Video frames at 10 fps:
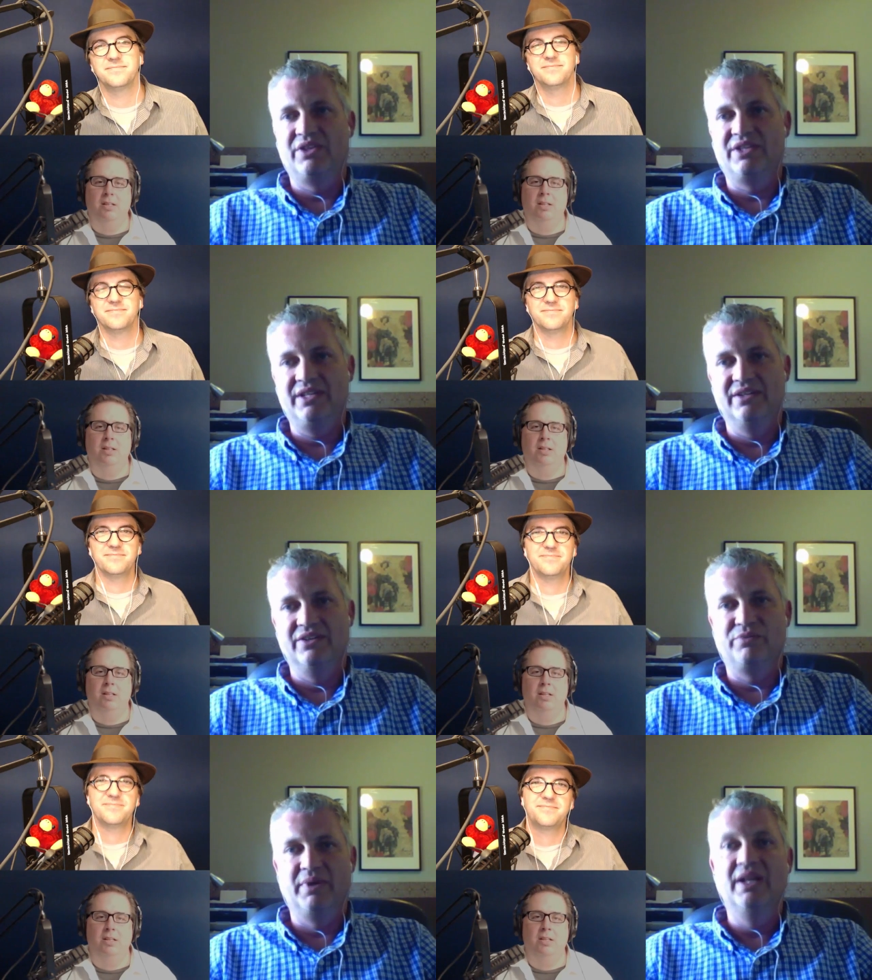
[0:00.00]
Speaker 1: the
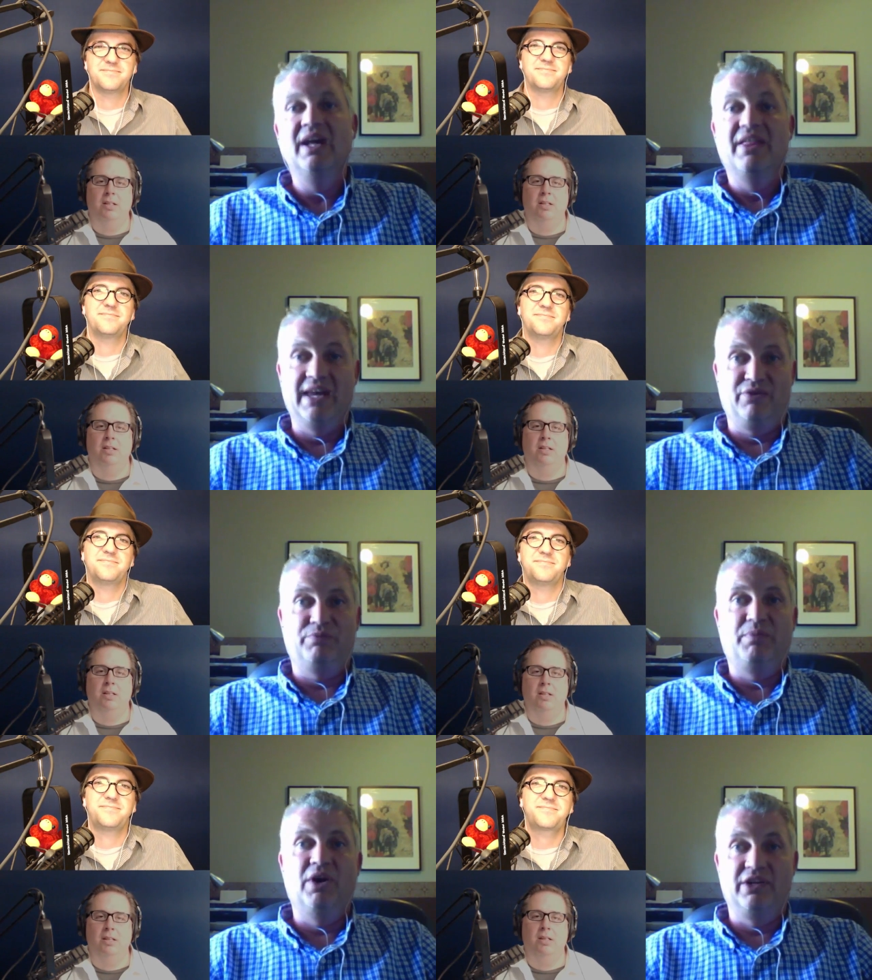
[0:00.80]
years, but that was
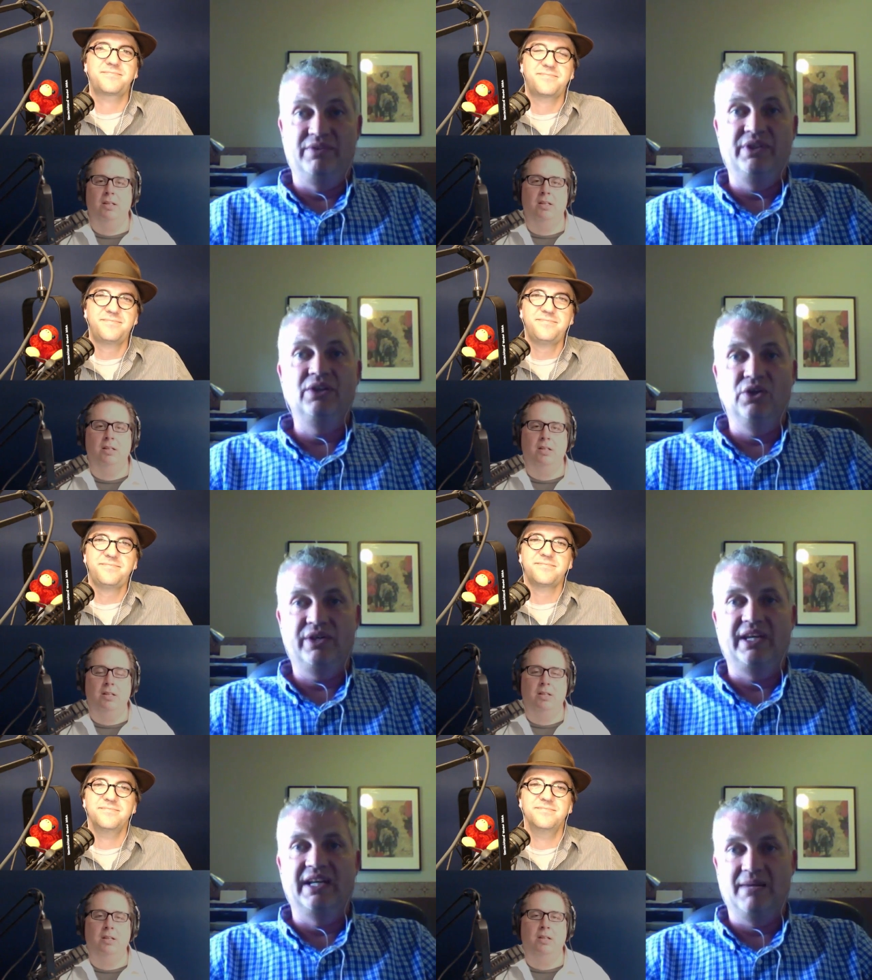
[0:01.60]
part of it. They're
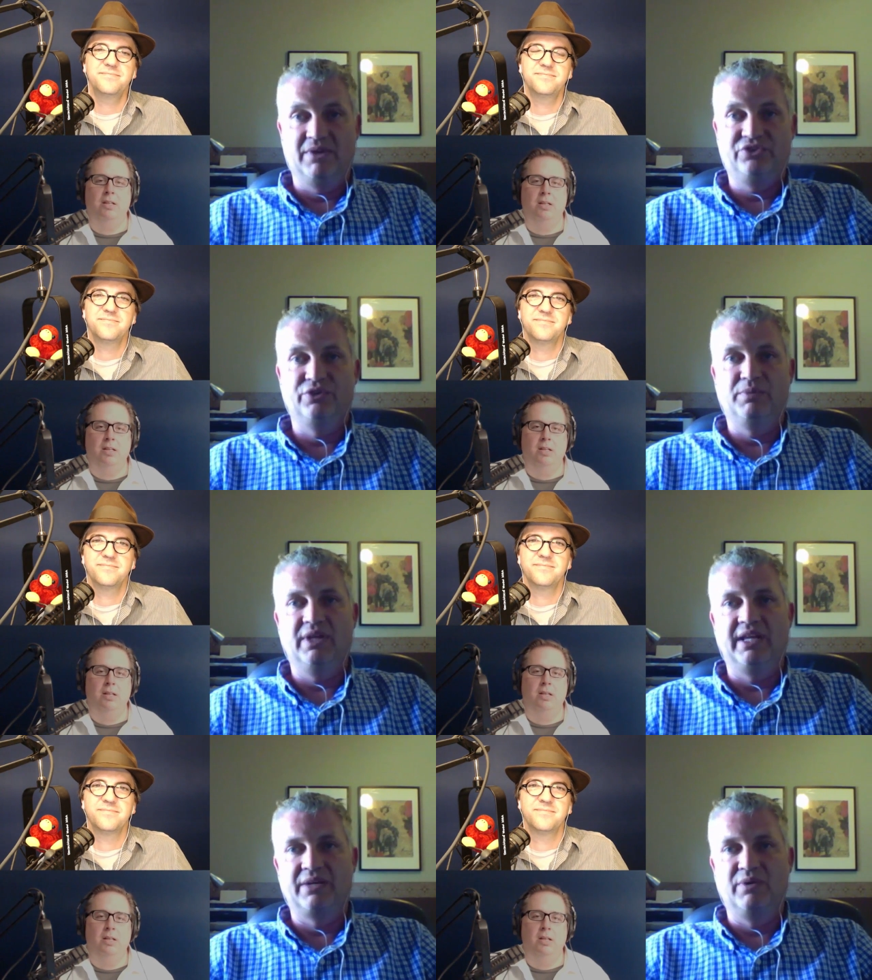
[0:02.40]
looking at how much you're
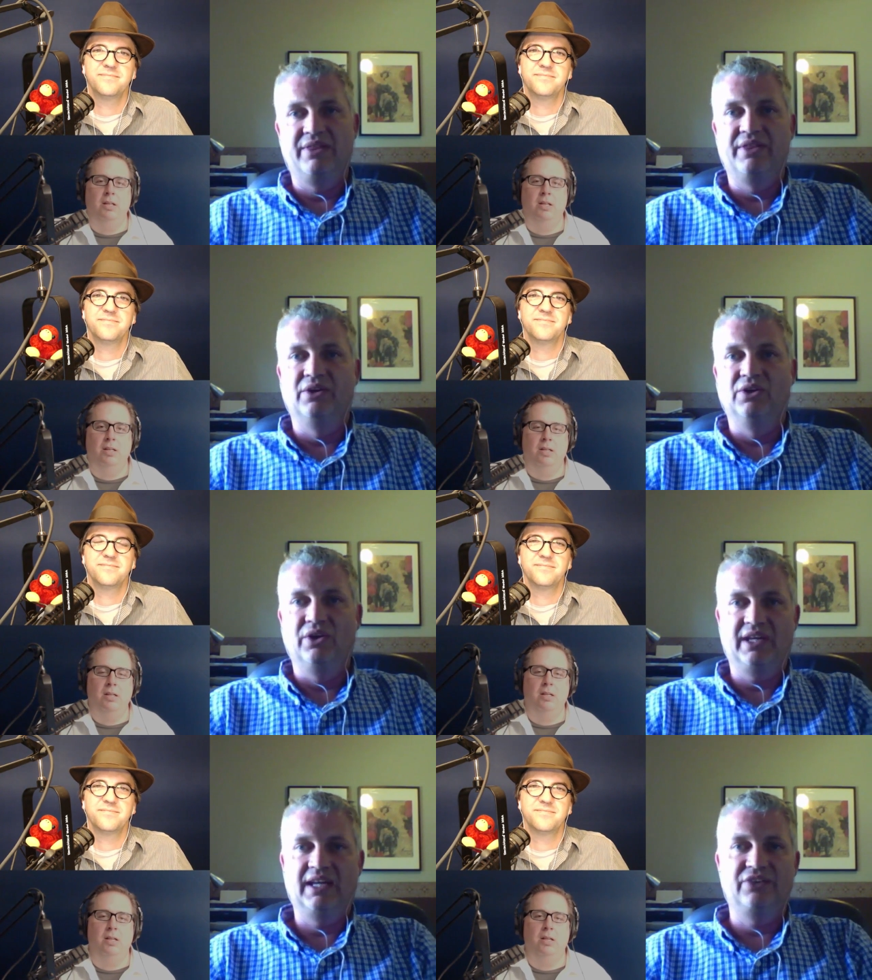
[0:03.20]
playing with. They're
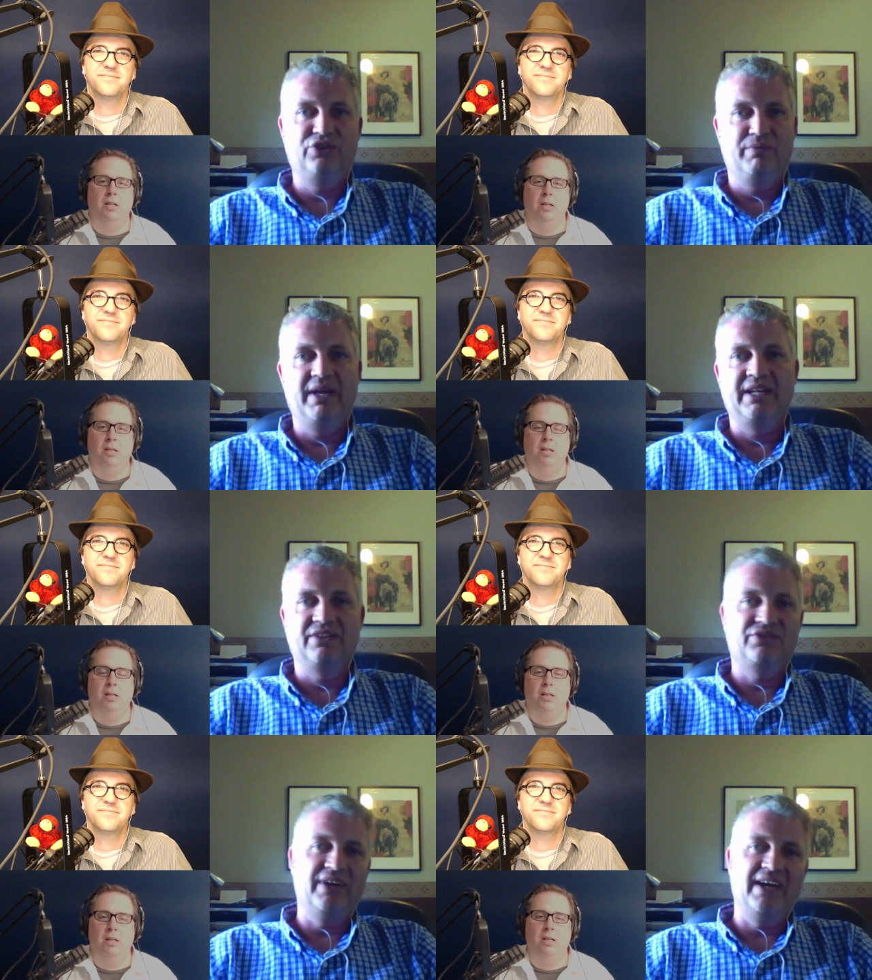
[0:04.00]
looking at your
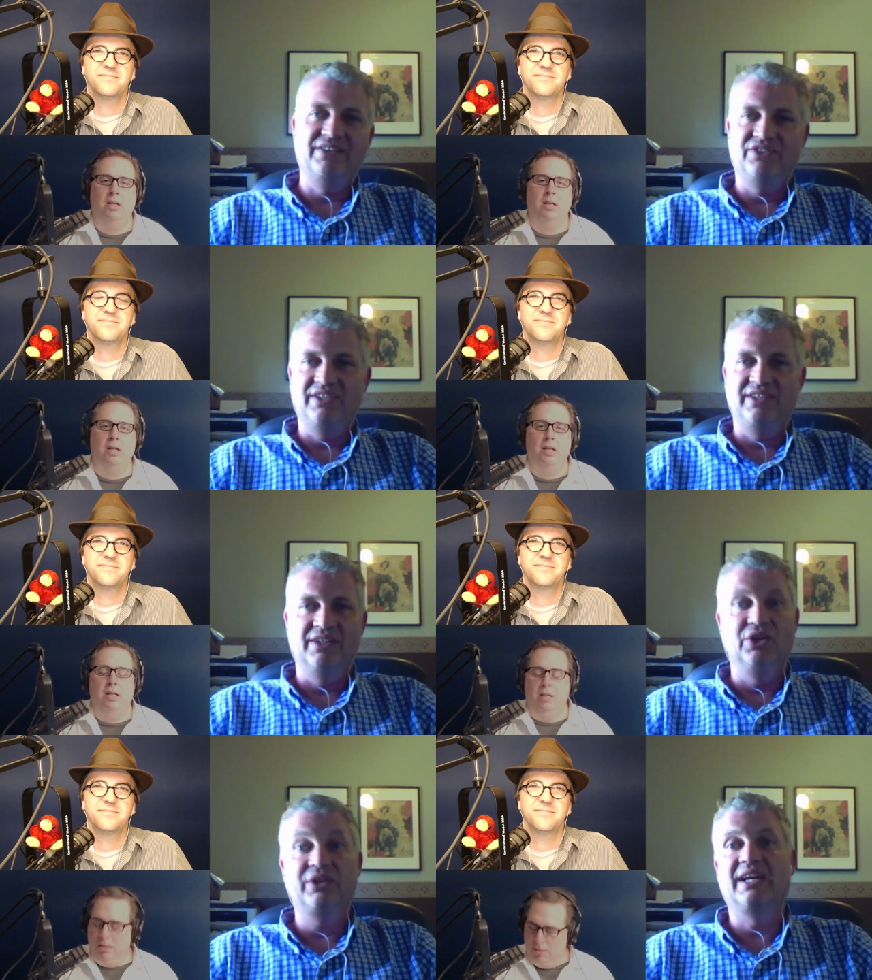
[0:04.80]
betting strategy.
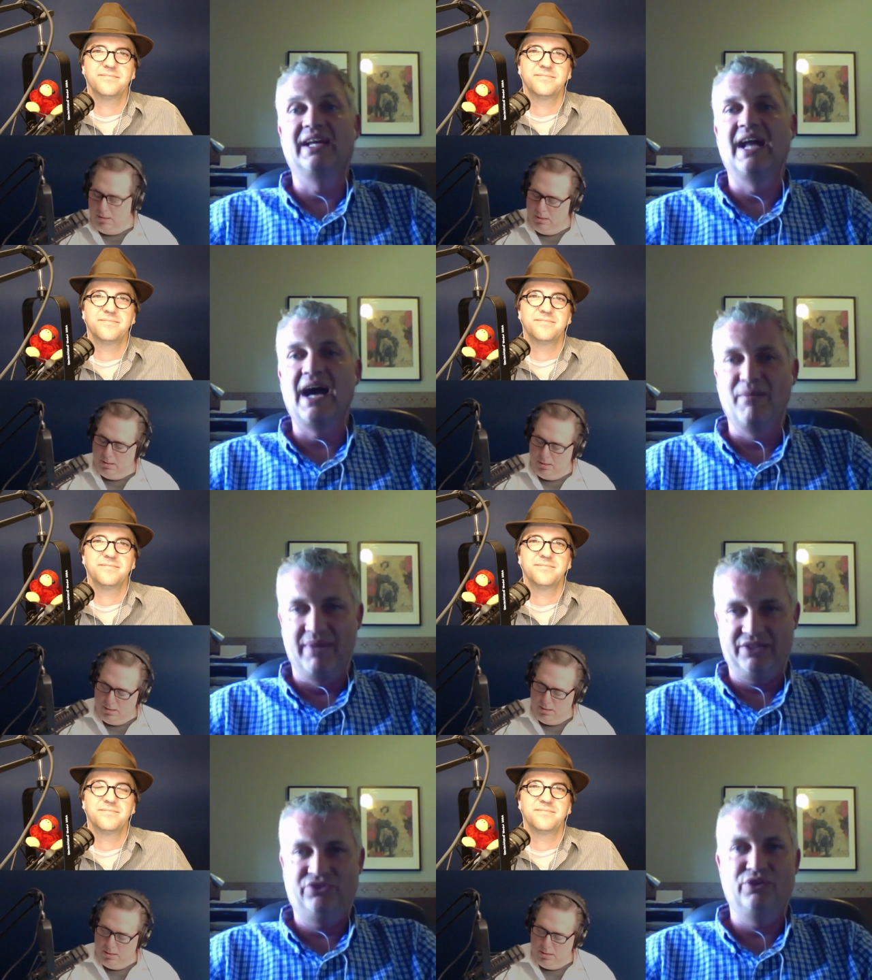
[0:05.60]
They're looking at how
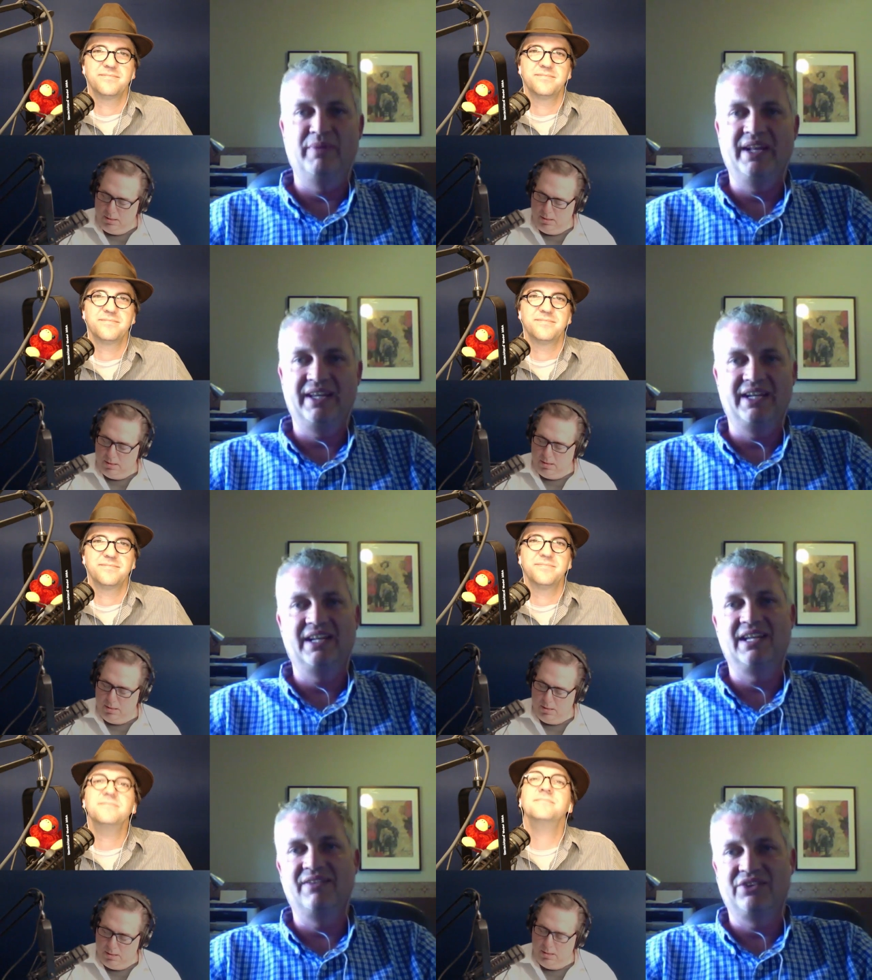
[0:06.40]
much you're betting at
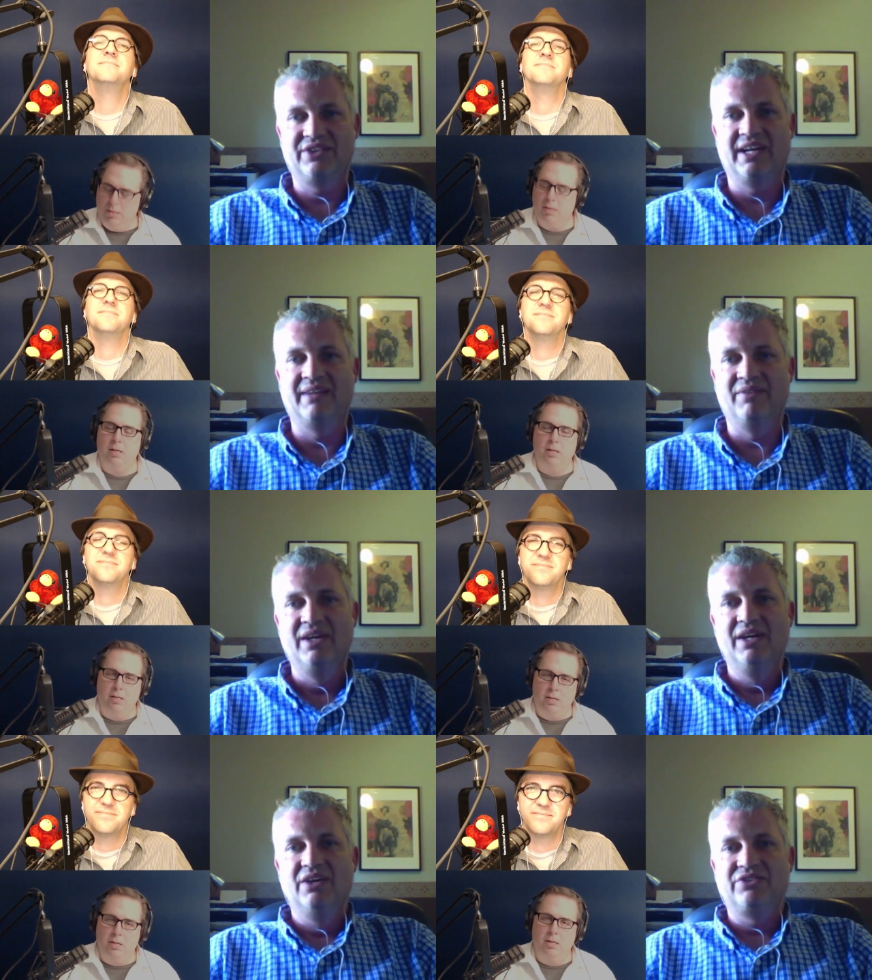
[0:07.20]
any given mm. time.
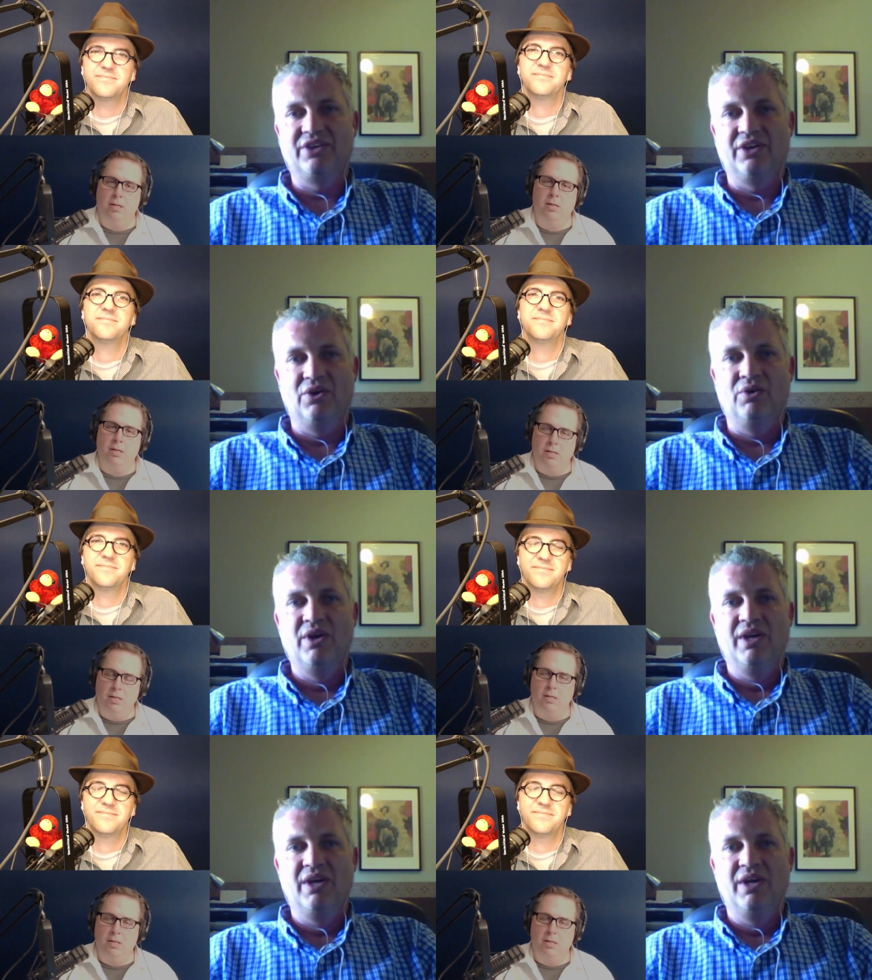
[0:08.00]
So